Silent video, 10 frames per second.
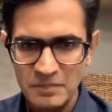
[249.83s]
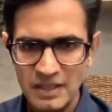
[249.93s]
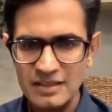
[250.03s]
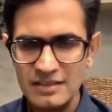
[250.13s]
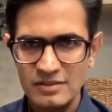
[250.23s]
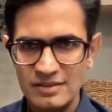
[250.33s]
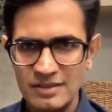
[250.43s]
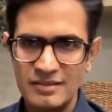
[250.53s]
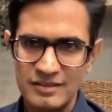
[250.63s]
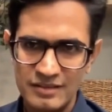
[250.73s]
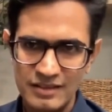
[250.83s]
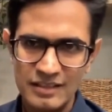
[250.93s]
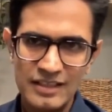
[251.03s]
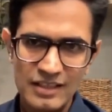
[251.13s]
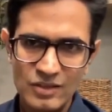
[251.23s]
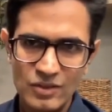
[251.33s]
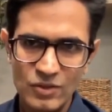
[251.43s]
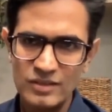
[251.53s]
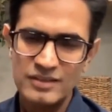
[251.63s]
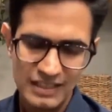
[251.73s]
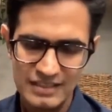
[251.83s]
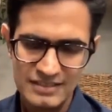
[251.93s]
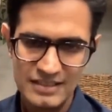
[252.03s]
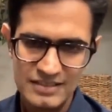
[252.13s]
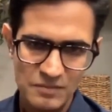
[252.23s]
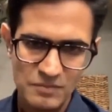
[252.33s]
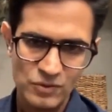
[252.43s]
But the really good things that